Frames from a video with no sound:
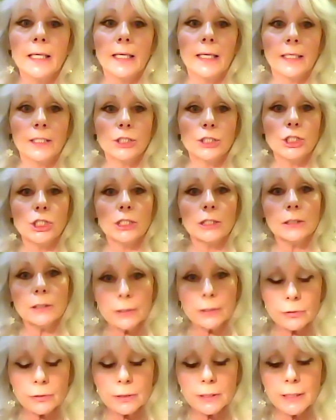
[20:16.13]
And she
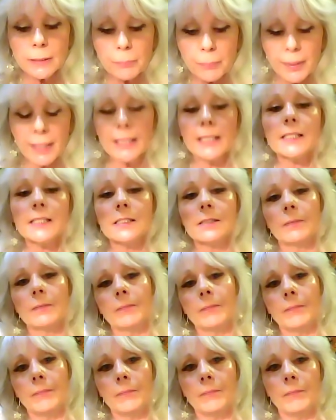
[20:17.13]
literally picks
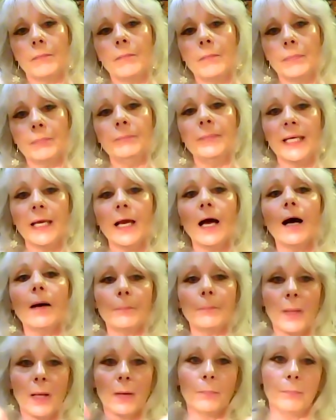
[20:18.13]
me
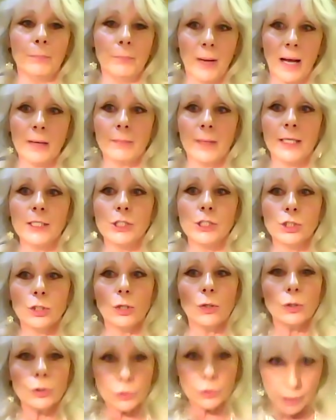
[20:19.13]
up by my
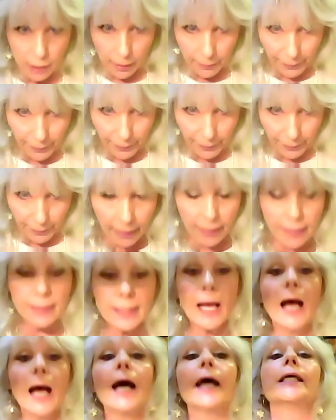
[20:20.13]
shoulders up out of
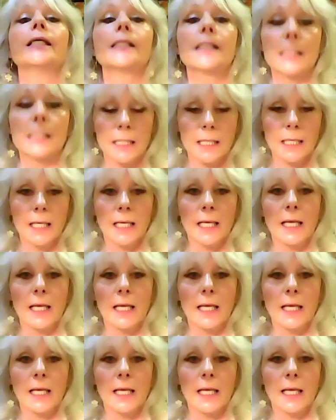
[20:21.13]
the ice.